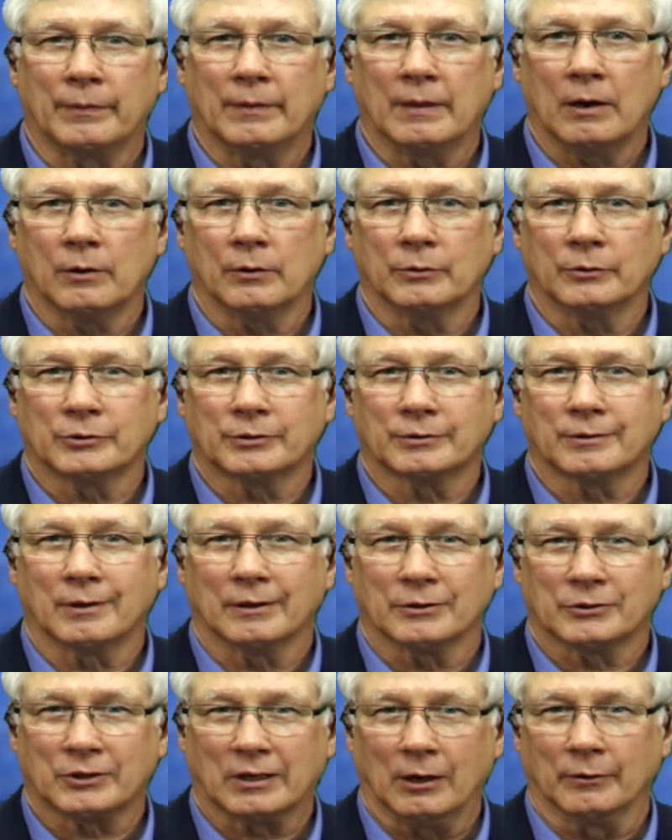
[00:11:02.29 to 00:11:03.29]
those
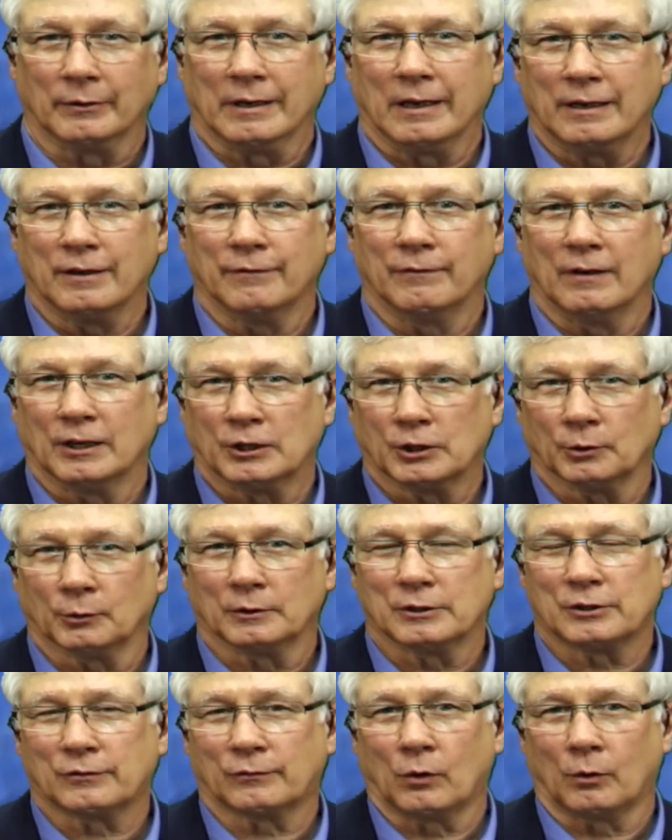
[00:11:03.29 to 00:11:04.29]
skilled
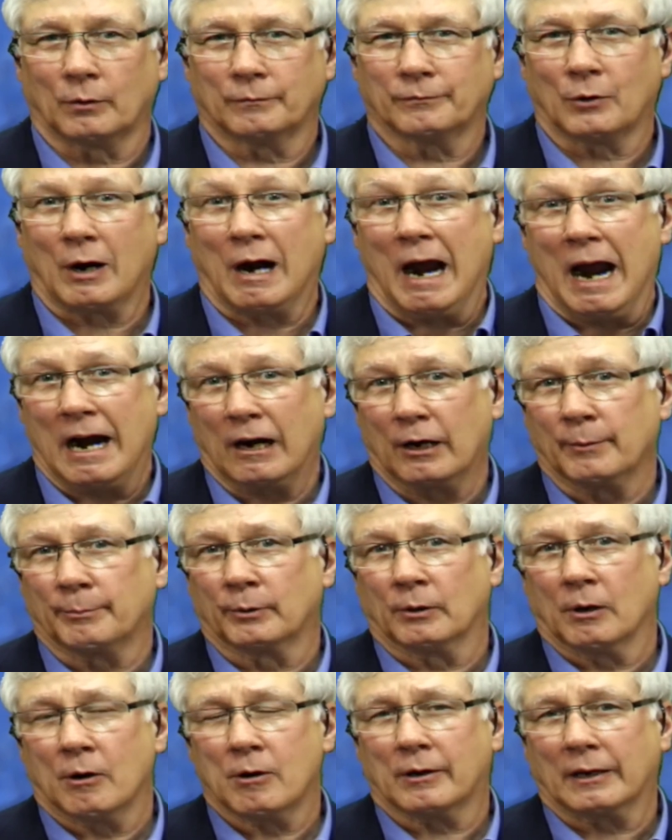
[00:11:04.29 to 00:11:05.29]
individuals for higher
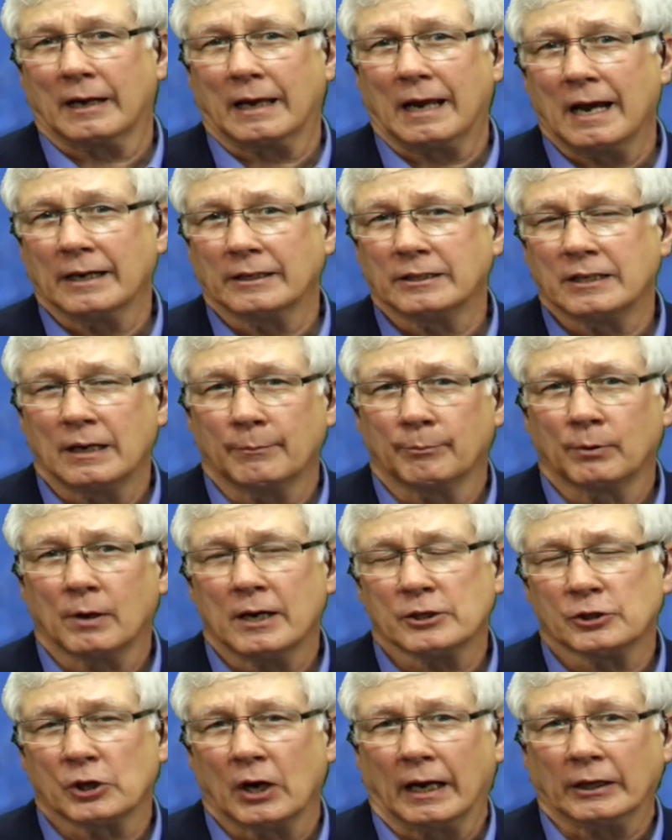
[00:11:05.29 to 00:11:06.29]
priority IT
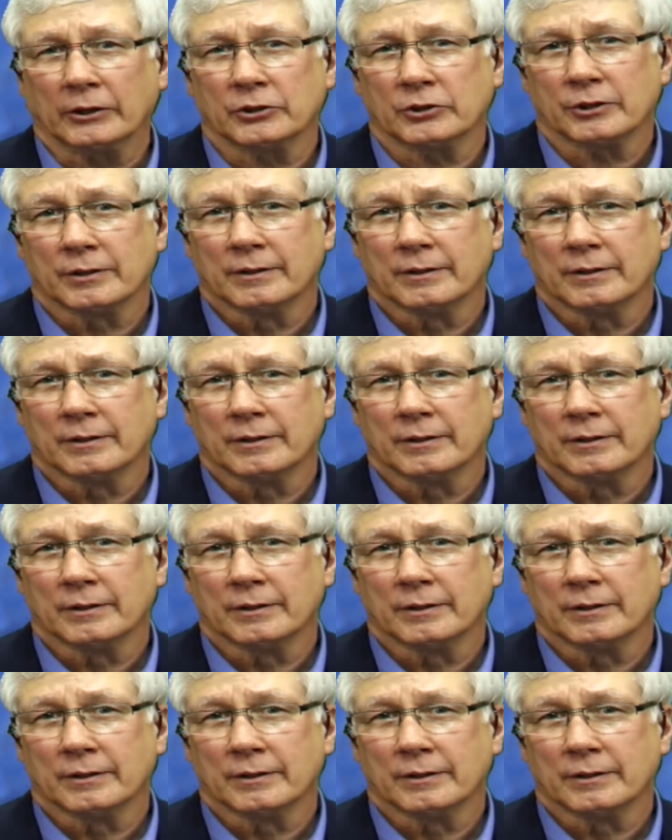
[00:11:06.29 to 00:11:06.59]
projects.